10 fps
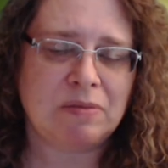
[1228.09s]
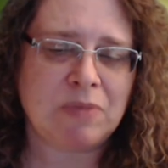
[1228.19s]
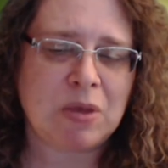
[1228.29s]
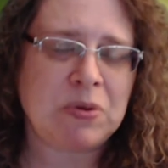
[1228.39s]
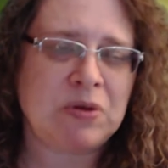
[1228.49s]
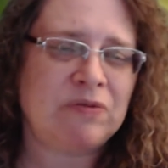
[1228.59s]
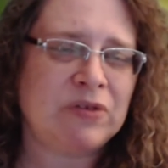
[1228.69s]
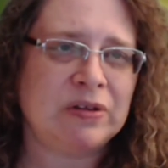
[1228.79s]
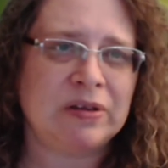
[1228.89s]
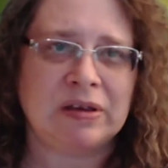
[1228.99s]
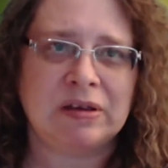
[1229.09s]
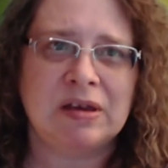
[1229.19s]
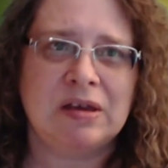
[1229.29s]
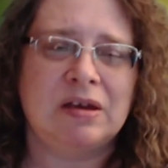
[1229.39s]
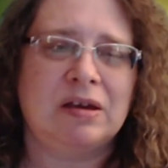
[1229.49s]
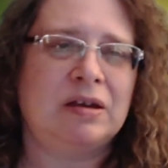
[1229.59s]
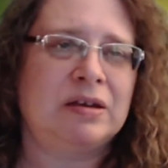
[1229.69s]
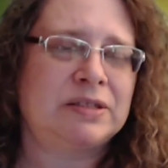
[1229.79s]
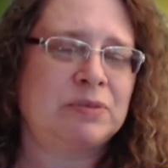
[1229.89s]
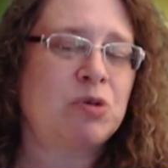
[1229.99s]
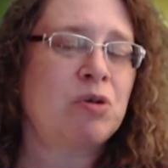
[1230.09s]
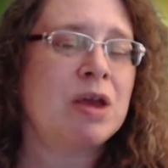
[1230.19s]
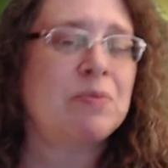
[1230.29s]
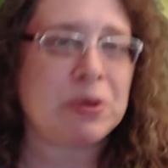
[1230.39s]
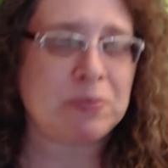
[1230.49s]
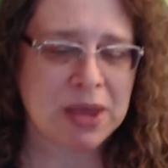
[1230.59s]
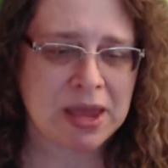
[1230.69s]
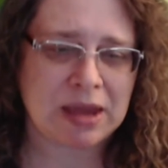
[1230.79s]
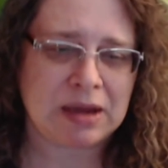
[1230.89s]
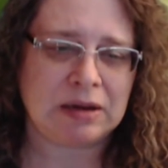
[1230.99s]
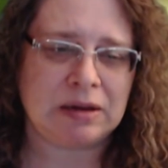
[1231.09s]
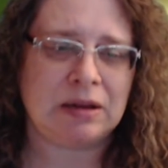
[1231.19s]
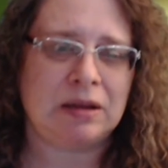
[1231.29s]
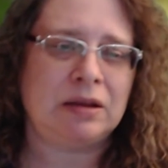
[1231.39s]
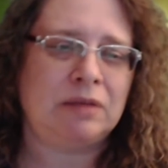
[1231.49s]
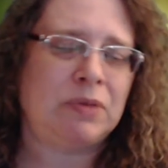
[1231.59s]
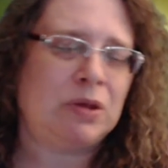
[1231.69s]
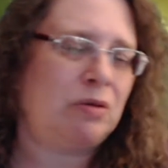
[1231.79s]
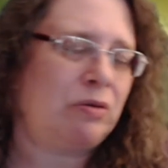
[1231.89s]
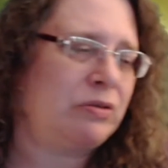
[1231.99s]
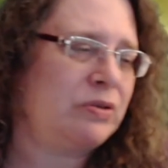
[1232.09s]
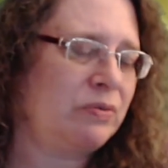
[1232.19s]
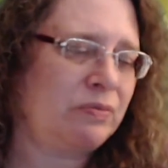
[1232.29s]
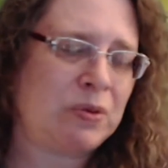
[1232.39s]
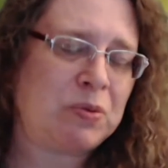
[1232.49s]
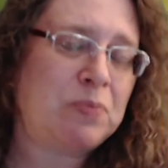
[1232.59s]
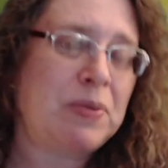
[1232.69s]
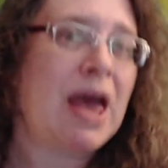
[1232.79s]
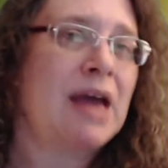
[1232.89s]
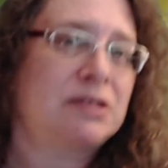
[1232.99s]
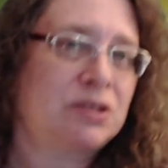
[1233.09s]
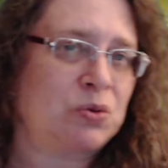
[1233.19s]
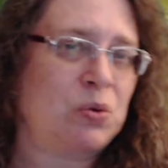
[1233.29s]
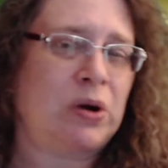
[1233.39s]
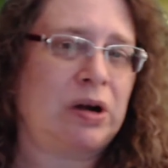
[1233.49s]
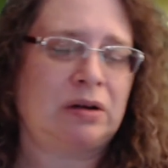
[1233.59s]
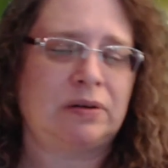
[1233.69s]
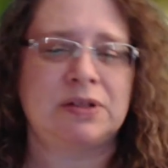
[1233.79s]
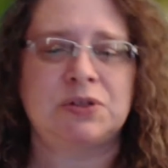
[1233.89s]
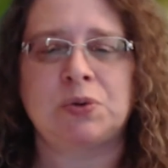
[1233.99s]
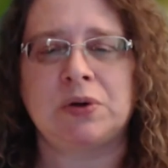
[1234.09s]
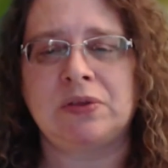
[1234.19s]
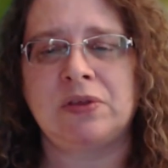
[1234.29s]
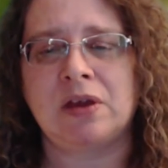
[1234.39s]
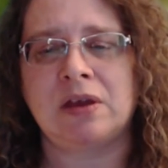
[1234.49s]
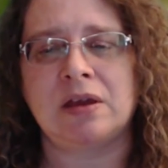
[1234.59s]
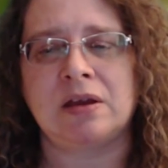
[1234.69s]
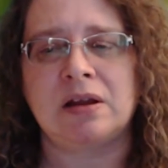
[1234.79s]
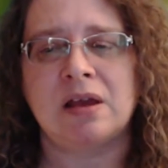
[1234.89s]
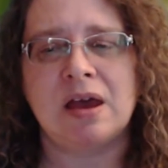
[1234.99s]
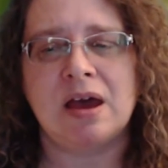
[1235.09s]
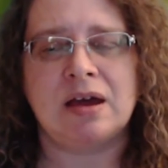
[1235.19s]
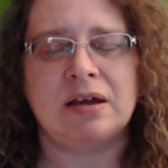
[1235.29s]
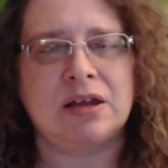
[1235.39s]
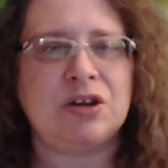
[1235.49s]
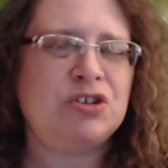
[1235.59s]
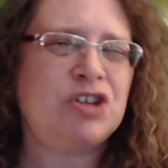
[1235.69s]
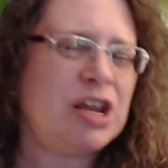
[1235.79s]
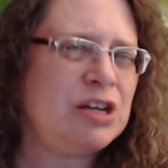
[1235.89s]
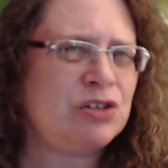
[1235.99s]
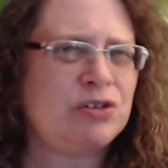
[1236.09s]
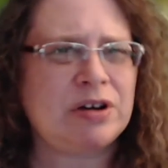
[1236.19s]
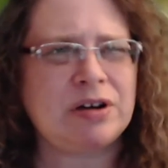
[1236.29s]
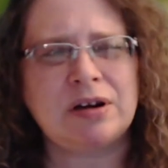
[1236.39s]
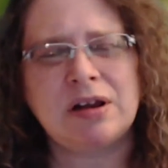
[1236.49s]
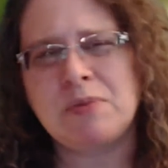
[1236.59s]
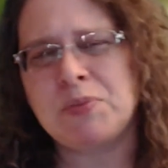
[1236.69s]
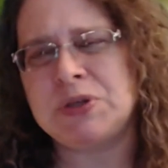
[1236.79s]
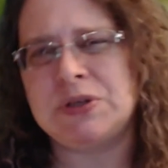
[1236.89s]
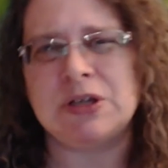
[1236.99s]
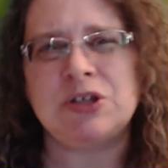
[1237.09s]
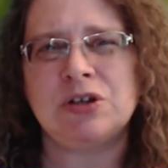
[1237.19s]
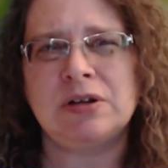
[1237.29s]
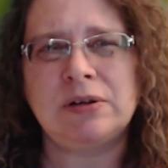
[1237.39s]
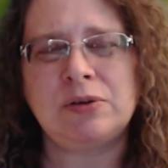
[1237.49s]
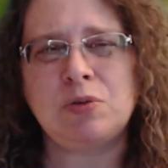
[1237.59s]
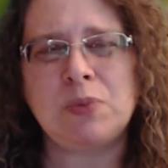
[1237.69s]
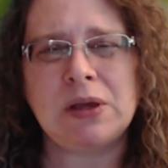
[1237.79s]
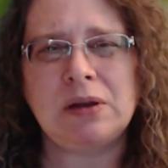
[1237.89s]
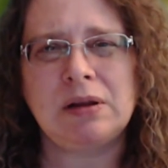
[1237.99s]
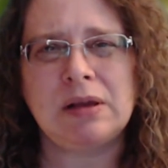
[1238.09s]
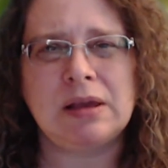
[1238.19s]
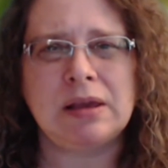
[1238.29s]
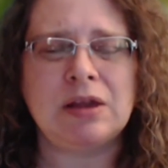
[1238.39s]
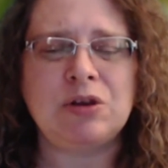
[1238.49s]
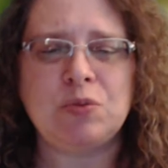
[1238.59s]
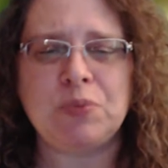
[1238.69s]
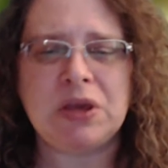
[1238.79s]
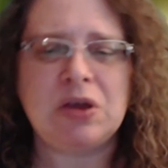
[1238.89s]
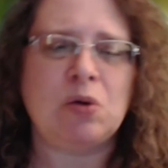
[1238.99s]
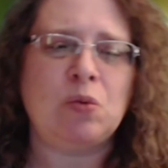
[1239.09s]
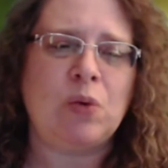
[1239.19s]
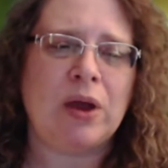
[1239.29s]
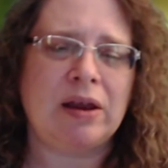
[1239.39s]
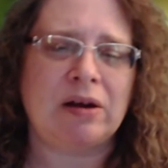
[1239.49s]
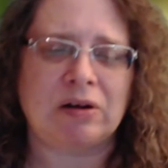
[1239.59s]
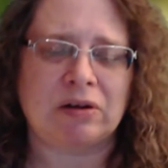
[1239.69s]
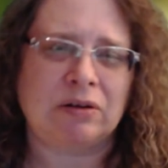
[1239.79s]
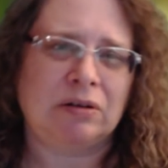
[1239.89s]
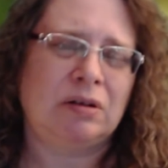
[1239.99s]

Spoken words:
Maybe you're feeling some cramping pain, or maybe your back's sore, that sort of thing. Can you change your position a little bit? Can you be aware